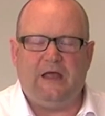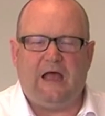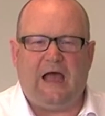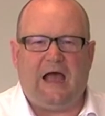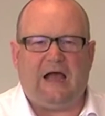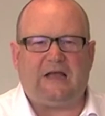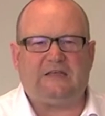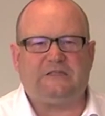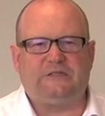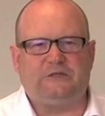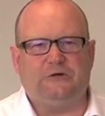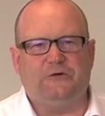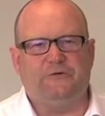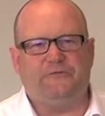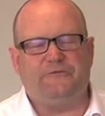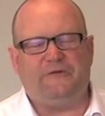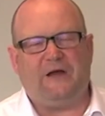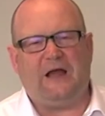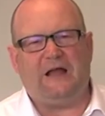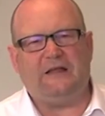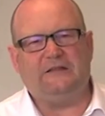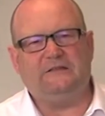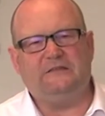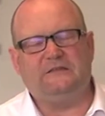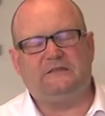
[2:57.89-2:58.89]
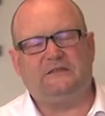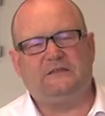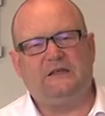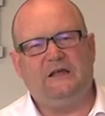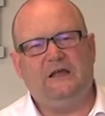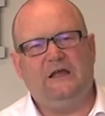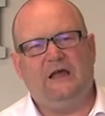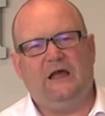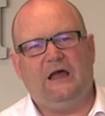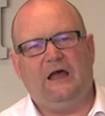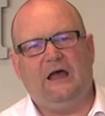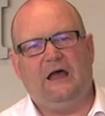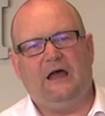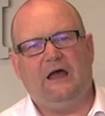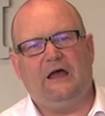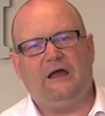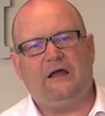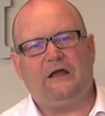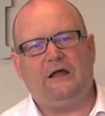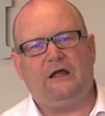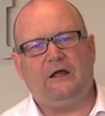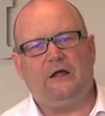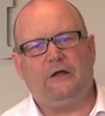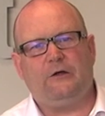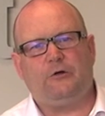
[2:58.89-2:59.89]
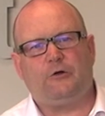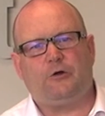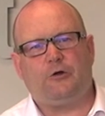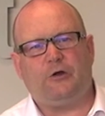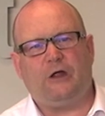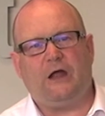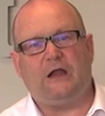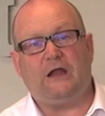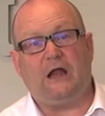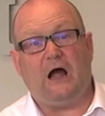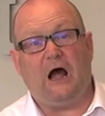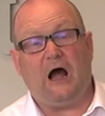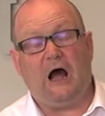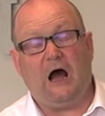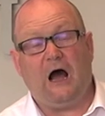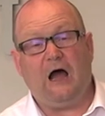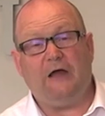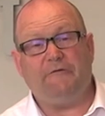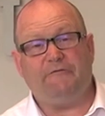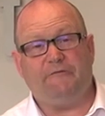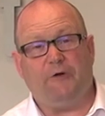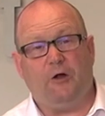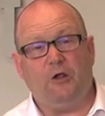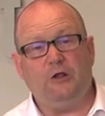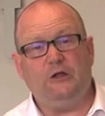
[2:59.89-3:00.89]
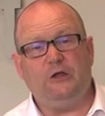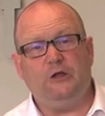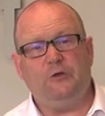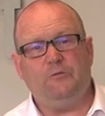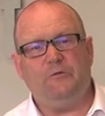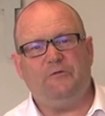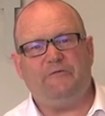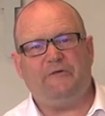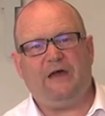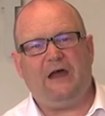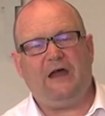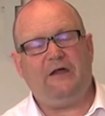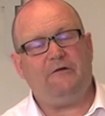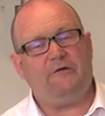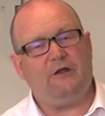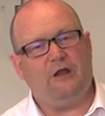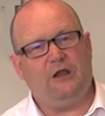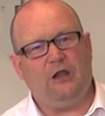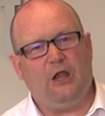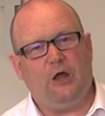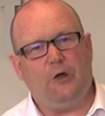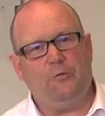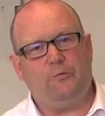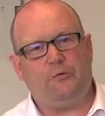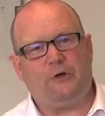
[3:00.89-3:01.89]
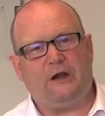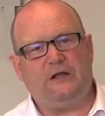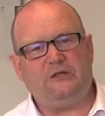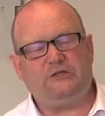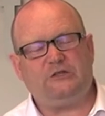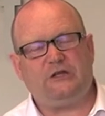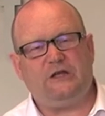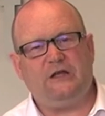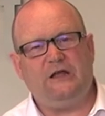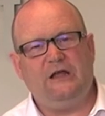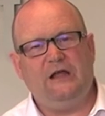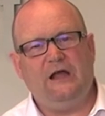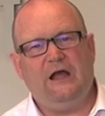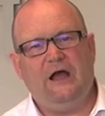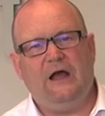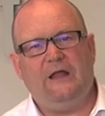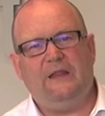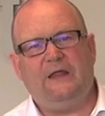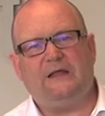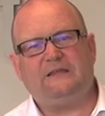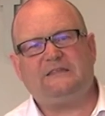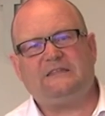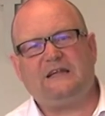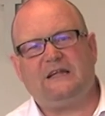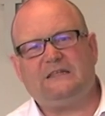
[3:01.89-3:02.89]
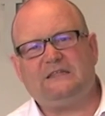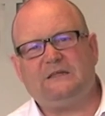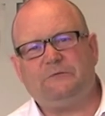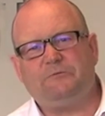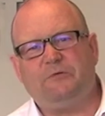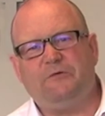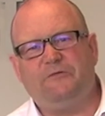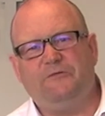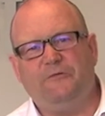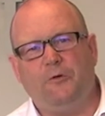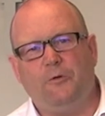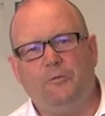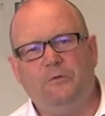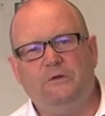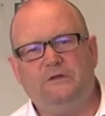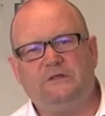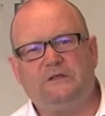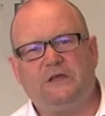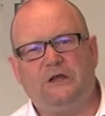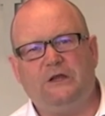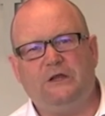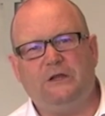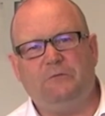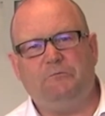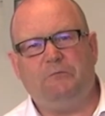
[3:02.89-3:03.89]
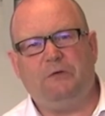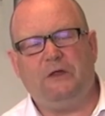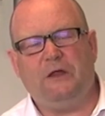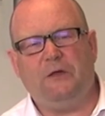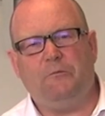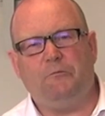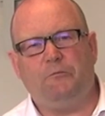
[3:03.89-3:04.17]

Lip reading: Axial fans create a high volume of air at low pressure, and their static performance can be